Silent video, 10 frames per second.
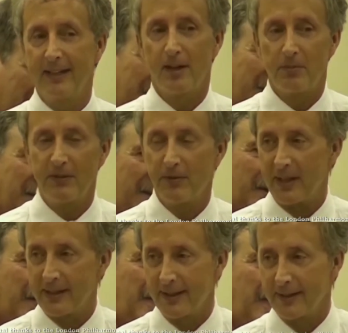Had it not been
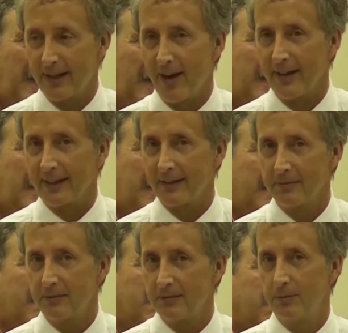for my son,
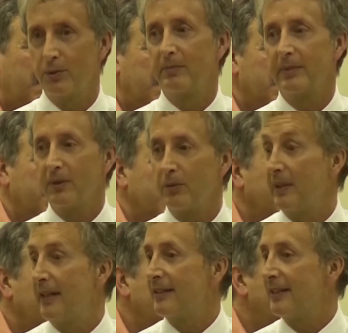
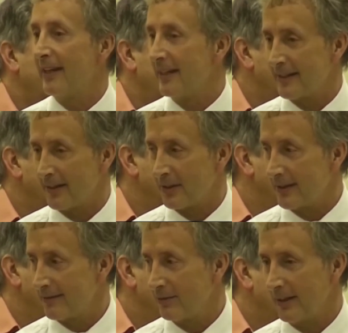and we're here today, so
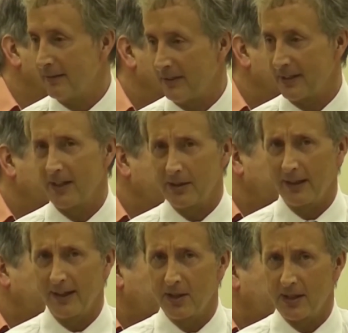it's really a
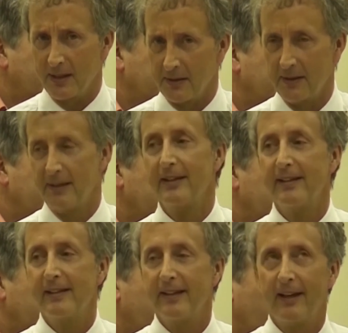fantastic place.
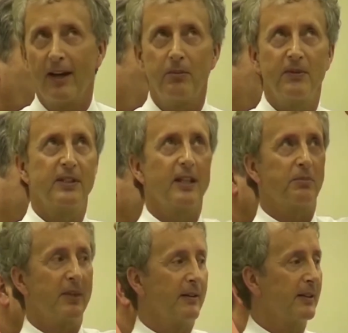So hopefully, he's
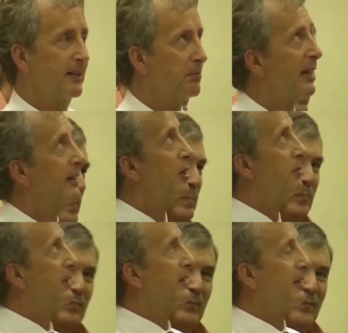up there with the band,
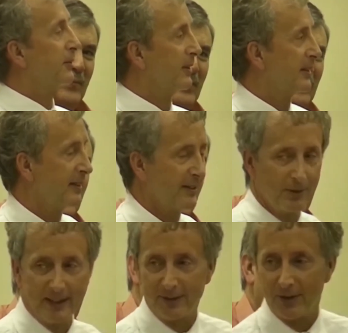hopefully,
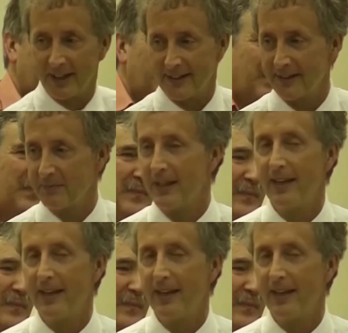he's really great.